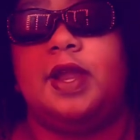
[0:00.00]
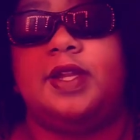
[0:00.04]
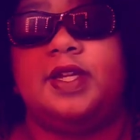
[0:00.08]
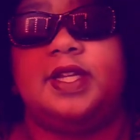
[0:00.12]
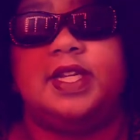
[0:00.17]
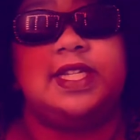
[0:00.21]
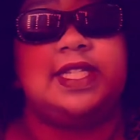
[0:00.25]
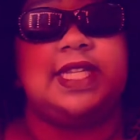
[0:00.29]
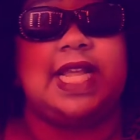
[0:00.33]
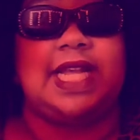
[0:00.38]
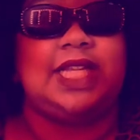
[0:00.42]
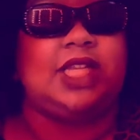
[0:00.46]

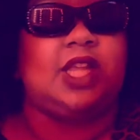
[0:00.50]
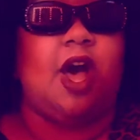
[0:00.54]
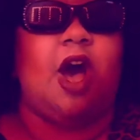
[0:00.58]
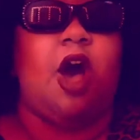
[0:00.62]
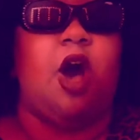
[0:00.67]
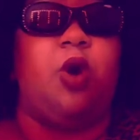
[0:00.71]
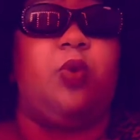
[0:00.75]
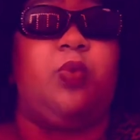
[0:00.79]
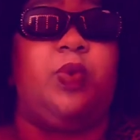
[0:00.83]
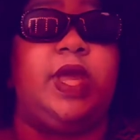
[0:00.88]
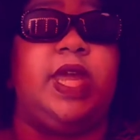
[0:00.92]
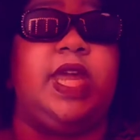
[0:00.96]
Because that's
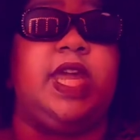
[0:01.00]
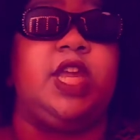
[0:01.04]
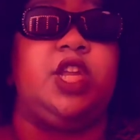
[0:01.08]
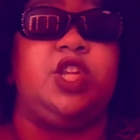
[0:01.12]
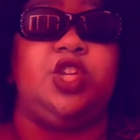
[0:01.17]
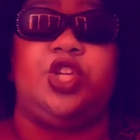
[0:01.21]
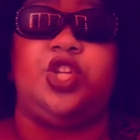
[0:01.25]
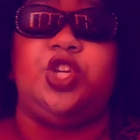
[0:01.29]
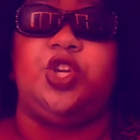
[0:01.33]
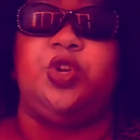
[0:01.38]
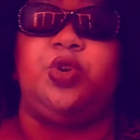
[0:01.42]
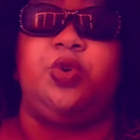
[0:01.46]
all we can
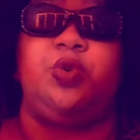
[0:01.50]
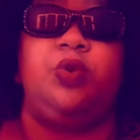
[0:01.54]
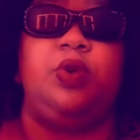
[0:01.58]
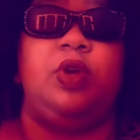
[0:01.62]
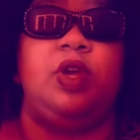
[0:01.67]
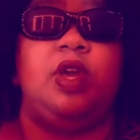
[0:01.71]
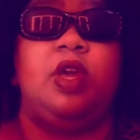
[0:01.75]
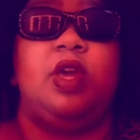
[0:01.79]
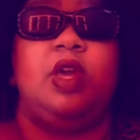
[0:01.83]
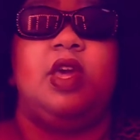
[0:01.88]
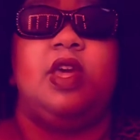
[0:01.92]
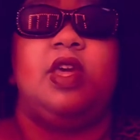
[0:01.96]
do.
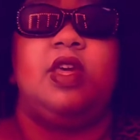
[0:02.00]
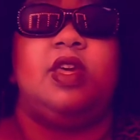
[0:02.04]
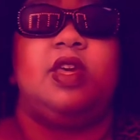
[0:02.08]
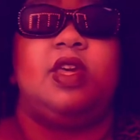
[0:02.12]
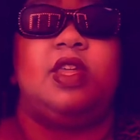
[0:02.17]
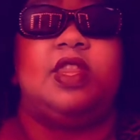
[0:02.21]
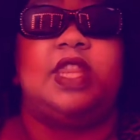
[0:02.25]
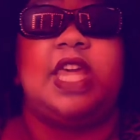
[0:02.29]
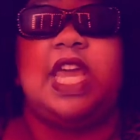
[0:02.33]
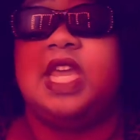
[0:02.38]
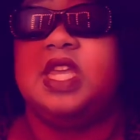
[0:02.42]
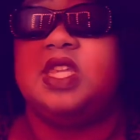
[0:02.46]

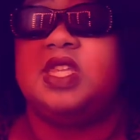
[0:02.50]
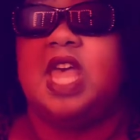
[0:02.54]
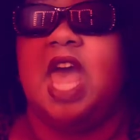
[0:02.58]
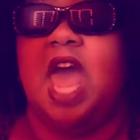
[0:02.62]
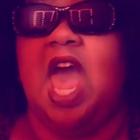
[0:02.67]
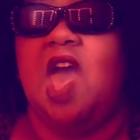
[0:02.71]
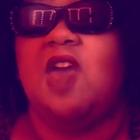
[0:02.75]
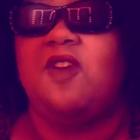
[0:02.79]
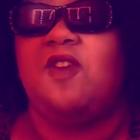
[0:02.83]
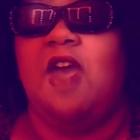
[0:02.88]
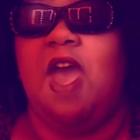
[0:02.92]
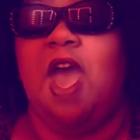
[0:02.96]
Things
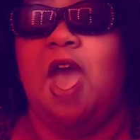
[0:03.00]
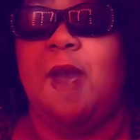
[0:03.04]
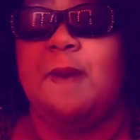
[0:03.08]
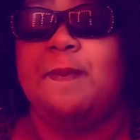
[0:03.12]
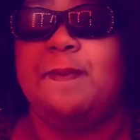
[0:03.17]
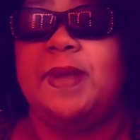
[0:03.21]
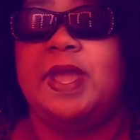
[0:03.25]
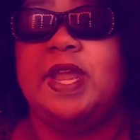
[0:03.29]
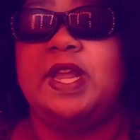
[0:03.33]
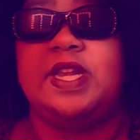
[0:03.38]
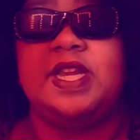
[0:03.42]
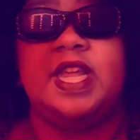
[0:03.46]
have
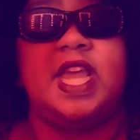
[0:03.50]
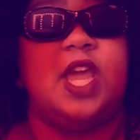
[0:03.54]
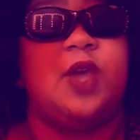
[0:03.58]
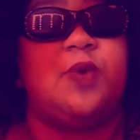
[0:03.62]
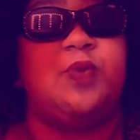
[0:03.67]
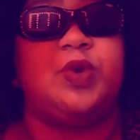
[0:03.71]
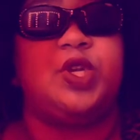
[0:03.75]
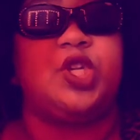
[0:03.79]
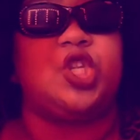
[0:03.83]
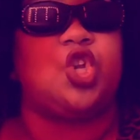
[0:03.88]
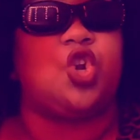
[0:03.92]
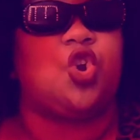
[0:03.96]
happened. It
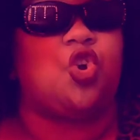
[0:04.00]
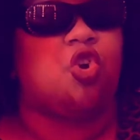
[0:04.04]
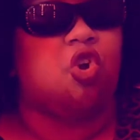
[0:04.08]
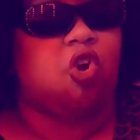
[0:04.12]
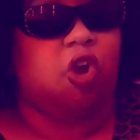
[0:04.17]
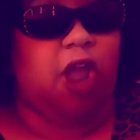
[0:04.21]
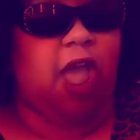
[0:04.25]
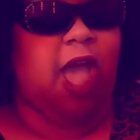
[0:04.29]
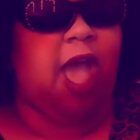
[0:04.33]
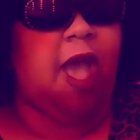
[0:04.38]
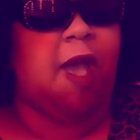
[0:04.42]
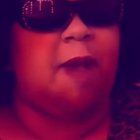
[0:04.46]
was
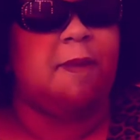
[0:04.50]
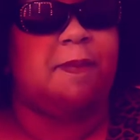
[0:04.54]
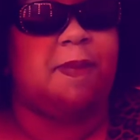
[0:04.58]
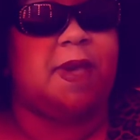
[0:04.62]
crap.